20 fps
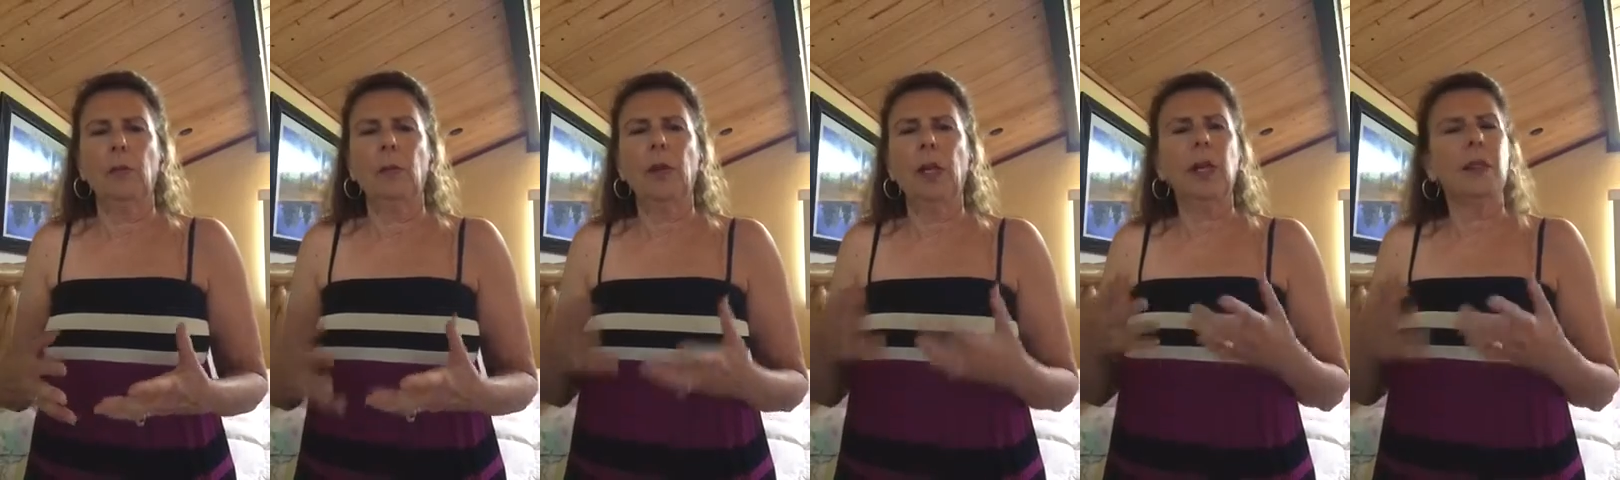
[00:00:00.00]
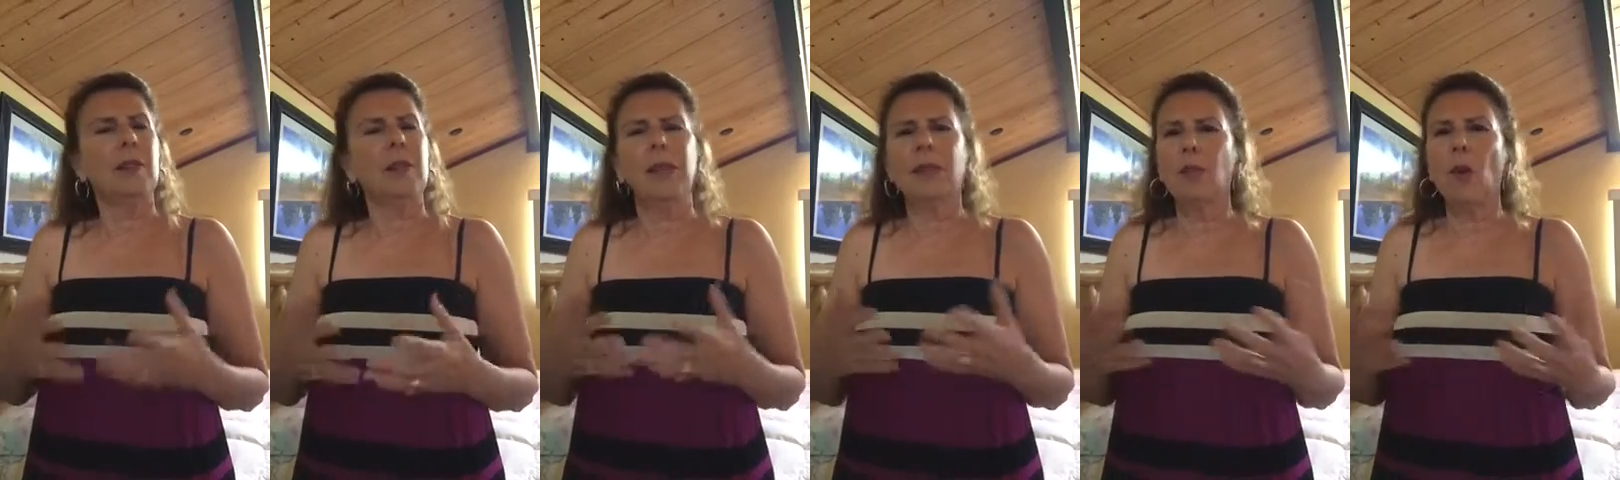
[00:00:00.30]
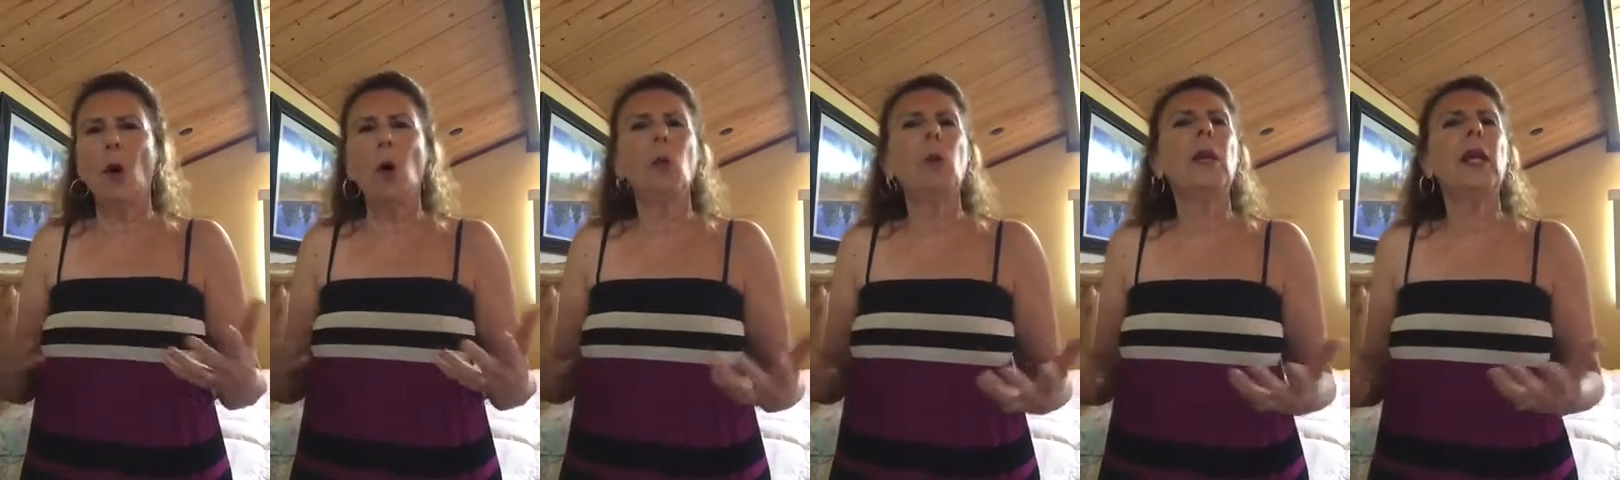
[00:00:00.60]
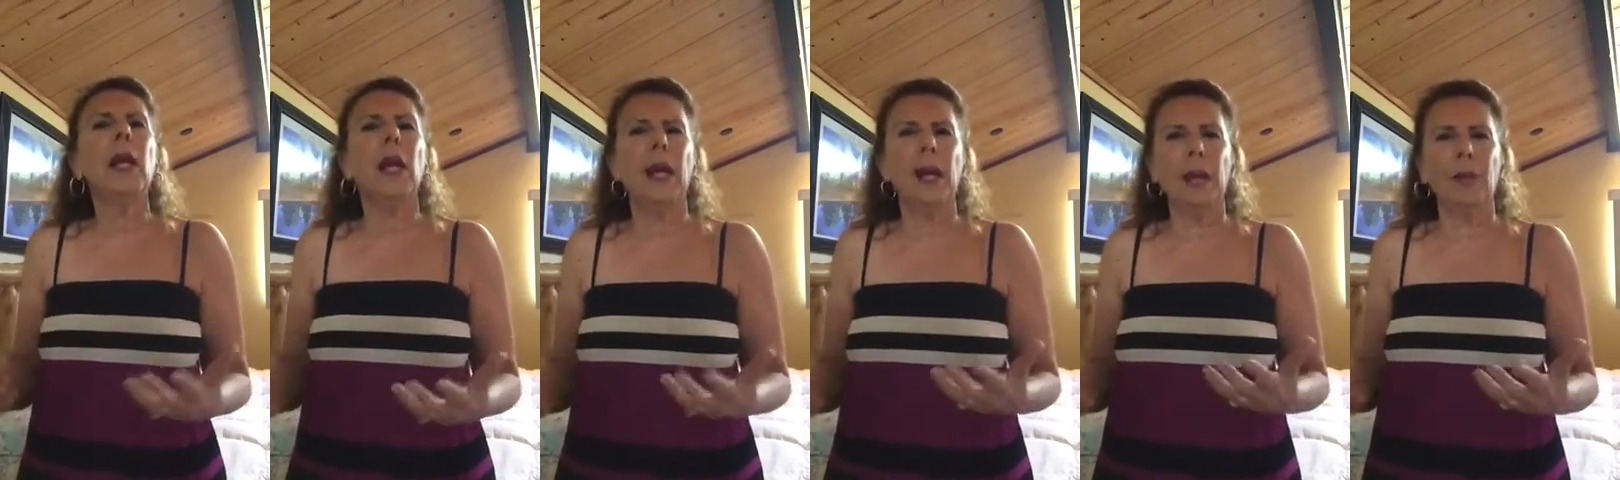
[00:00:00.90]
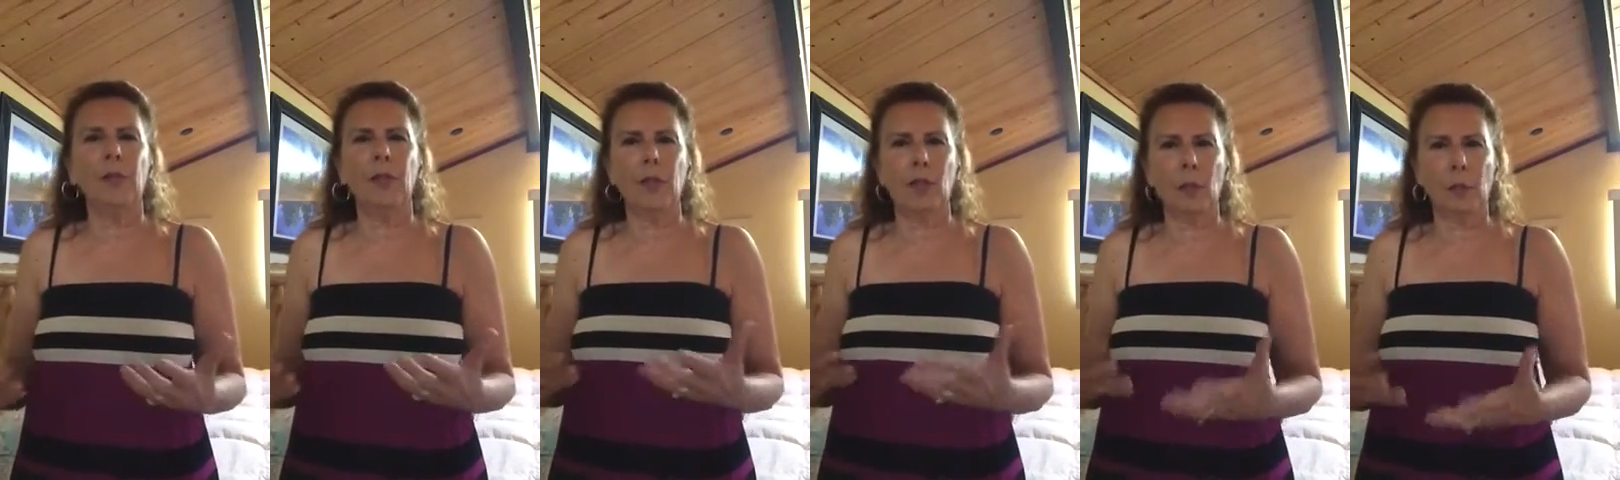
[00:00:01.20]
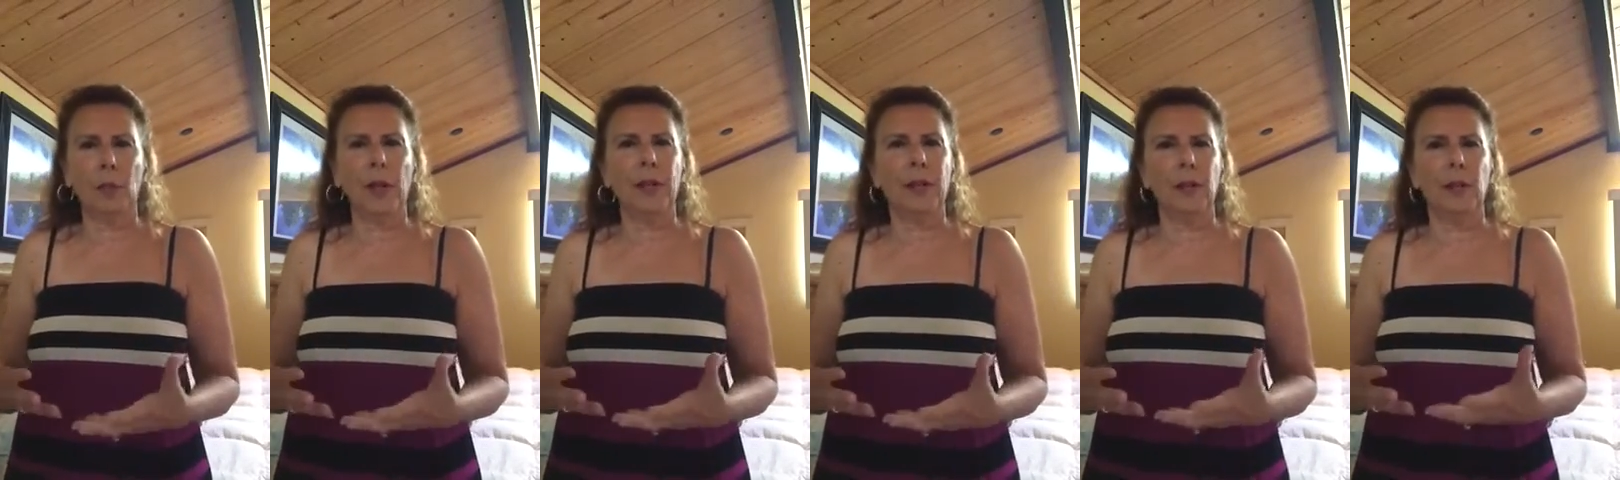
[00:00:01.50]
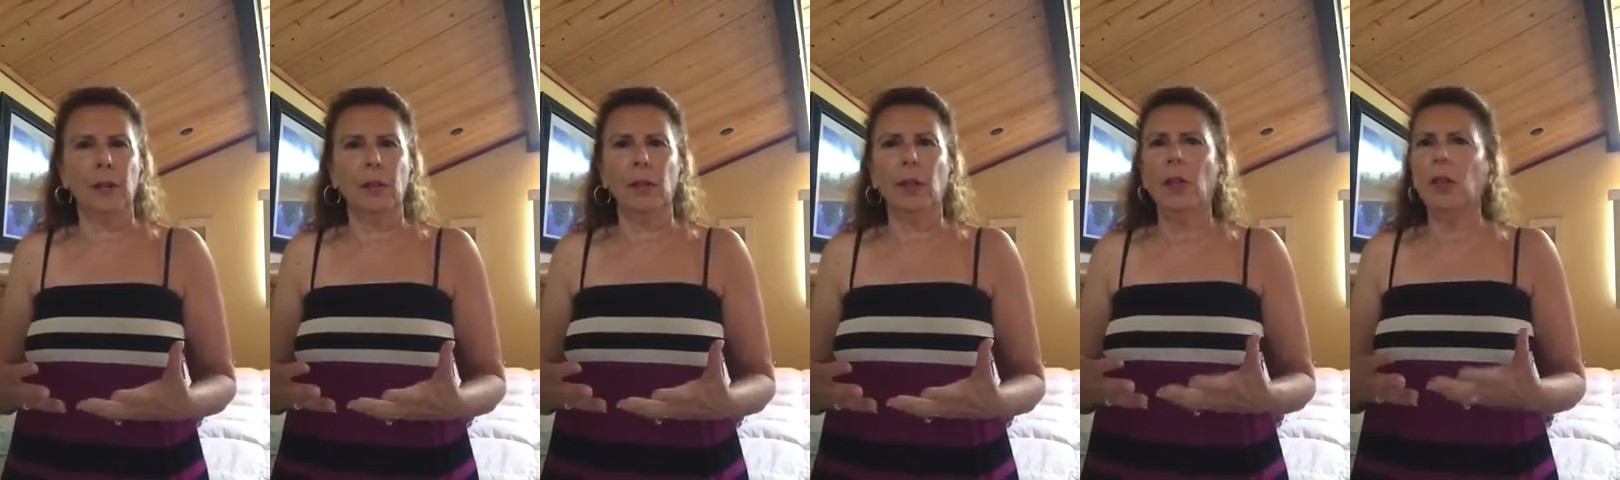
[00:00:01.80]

because that's all we have is the present.